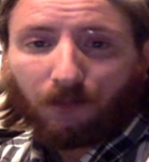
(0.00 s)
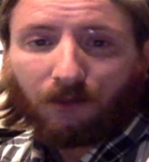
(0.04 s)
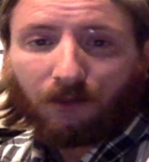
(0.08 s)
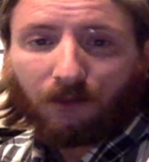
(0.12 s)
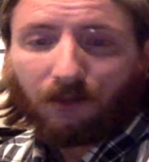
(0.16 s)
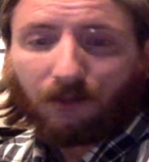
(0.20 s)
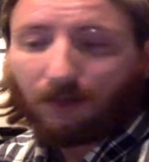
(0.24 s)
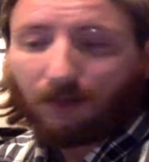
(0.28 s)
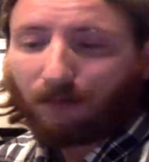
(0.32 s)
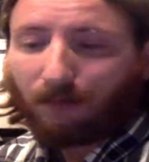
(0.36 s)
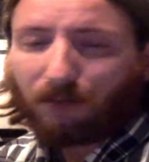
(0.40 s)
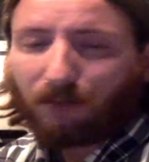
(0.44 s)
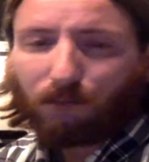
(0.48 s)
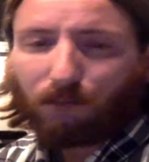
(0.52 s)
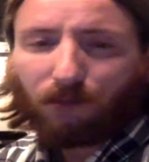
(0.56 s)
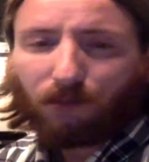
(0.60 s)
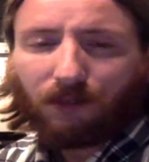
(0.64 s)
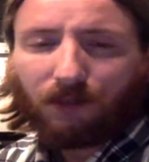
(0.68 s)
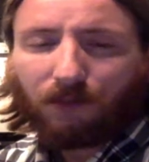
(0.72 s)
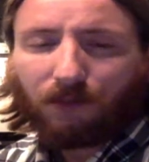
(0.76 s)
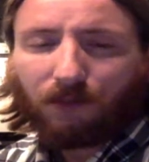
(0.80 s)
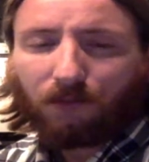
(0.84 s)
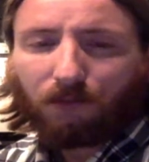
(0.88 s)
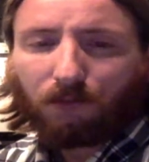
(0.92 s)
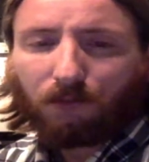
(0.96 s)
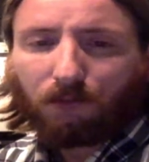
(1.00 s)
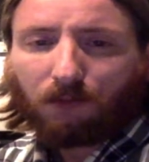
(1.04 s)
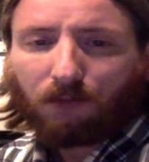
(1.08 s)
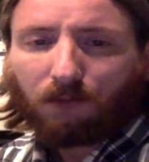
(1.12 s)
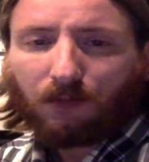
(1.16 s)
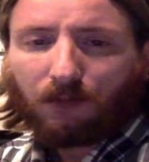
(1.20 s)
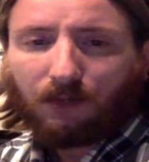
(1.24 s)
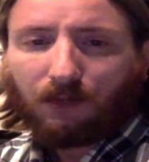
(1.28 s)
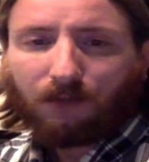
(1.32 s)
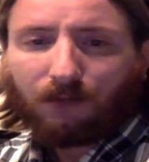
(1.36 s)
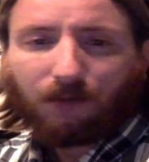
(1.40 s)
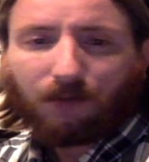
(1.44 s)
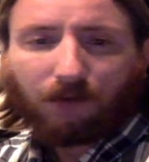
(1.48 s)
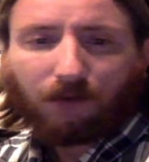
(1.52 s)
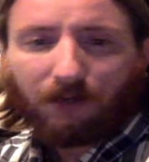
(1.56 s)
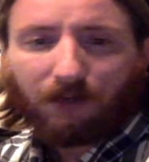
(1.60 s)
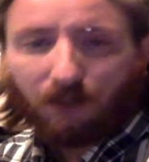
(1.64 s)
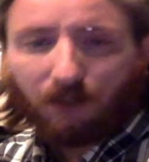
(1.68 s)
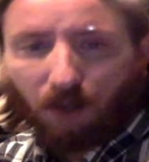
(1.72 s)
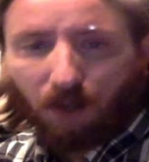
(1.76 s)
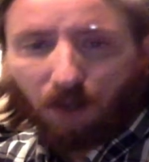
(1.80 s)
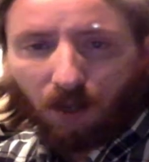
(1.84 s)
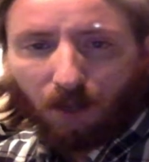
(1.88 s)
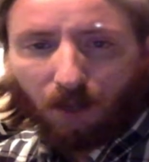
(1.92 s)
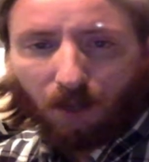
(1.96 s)
I'm going to play through a very
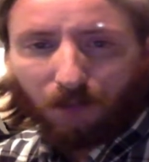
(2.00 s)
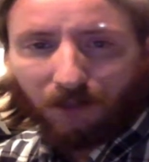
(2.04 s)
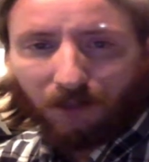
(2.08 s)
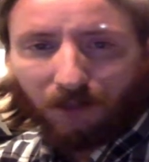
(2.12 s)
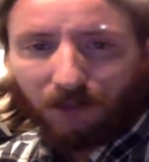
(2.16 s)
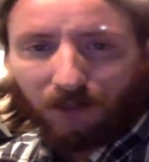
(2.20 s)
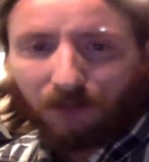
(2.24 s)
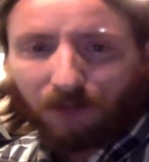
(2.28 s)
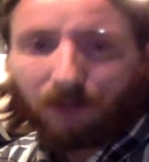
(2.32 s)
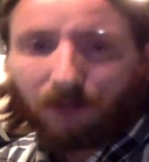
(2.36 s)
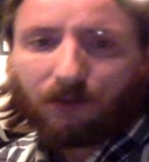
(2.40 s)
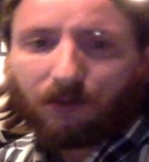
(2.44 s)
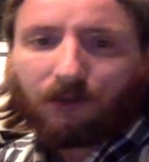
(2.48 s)
common